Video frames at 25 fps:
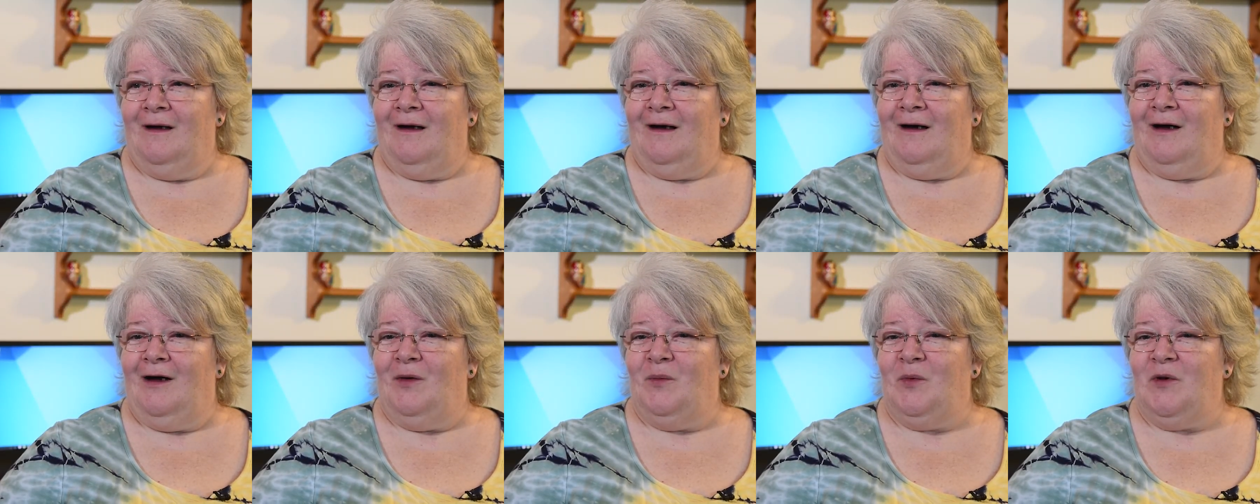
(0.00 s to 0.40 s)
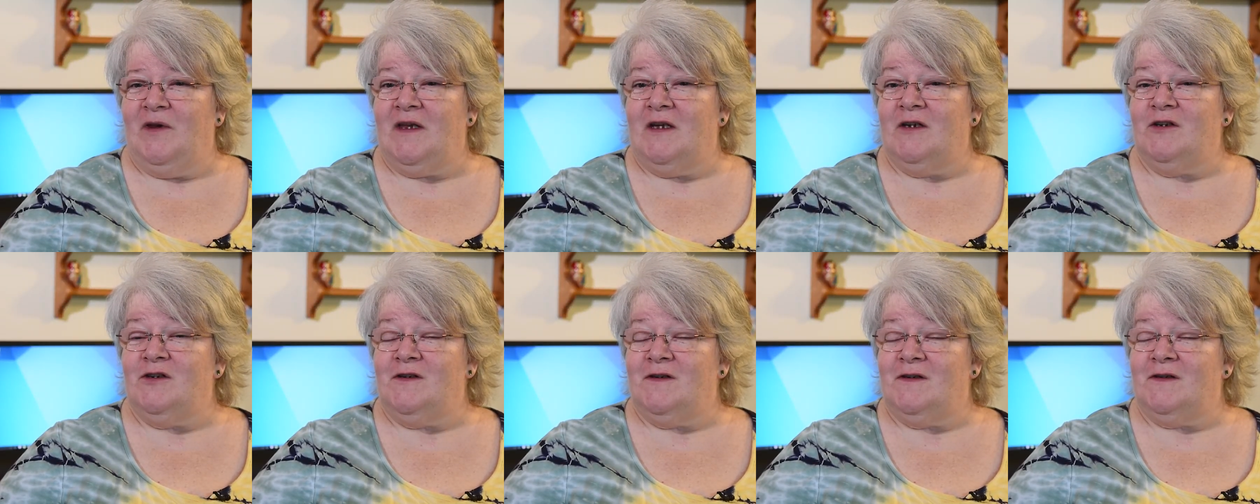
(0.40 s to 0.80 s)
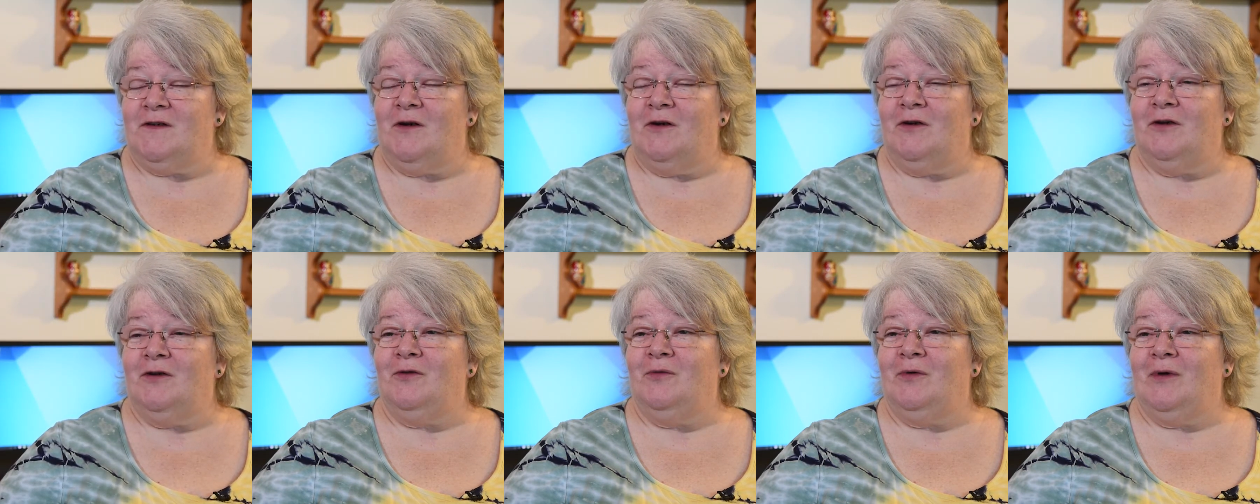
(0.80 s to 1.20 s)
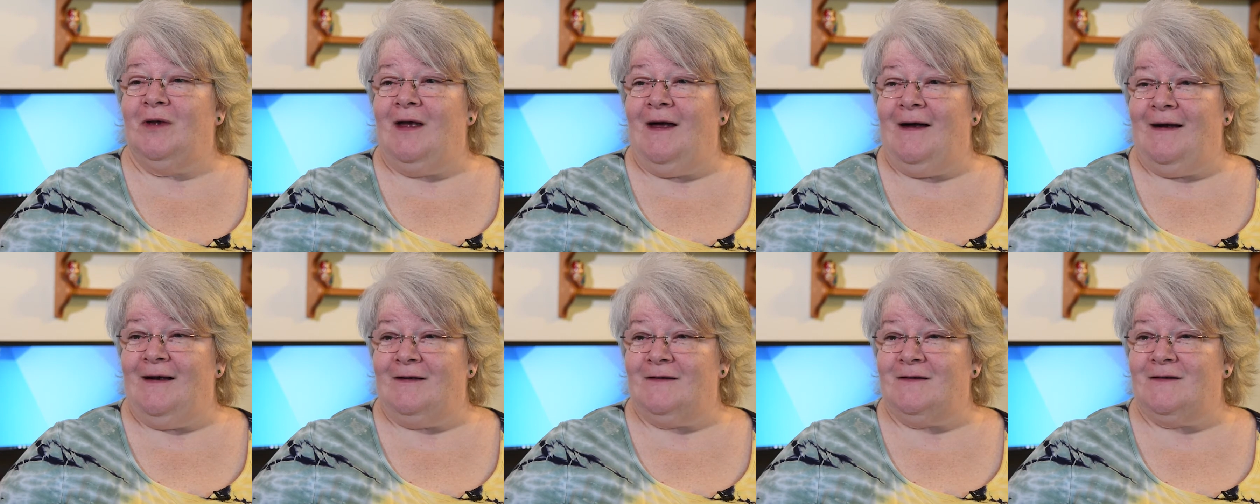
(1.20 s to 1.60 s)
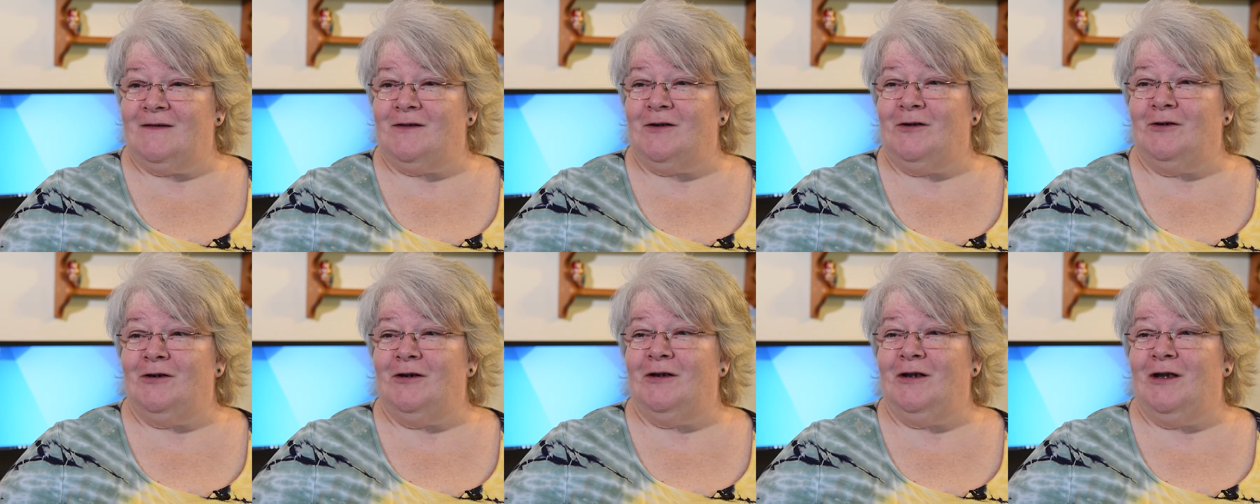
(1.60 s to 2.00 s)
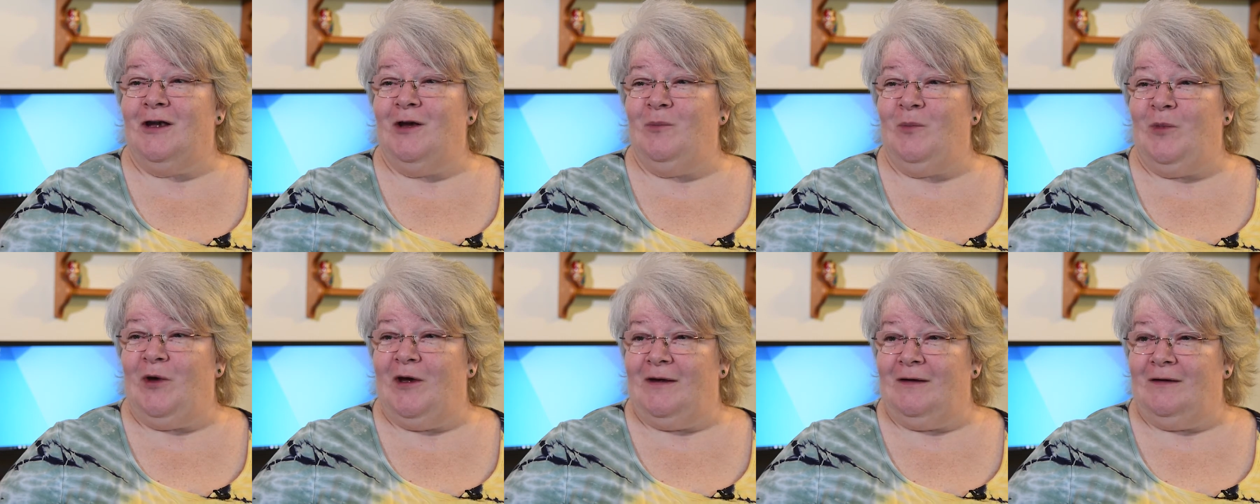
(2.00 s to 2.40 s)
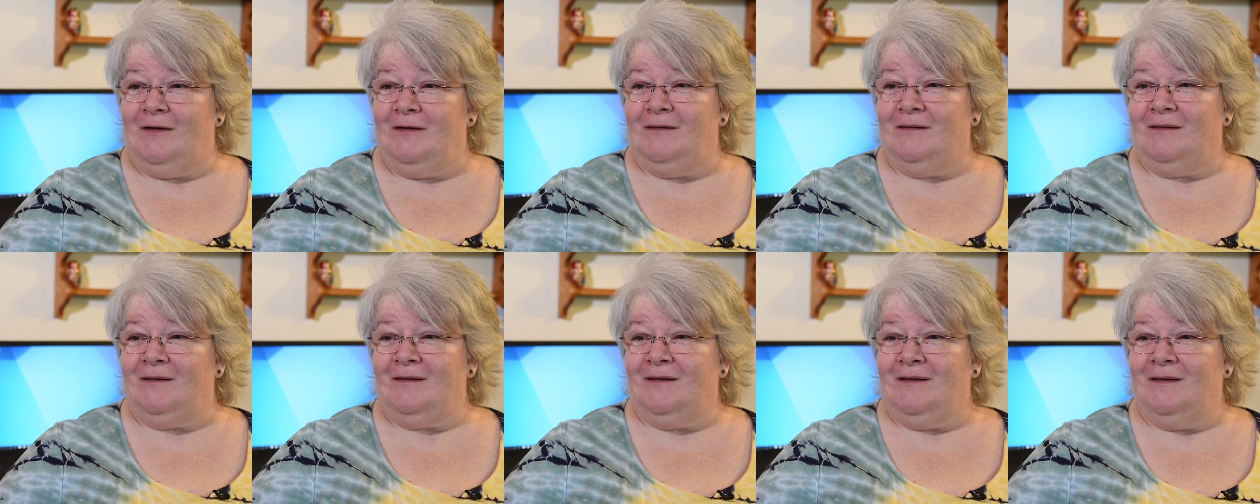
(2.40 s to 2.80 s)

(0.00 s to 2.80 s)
But then she started to relax, started to get better.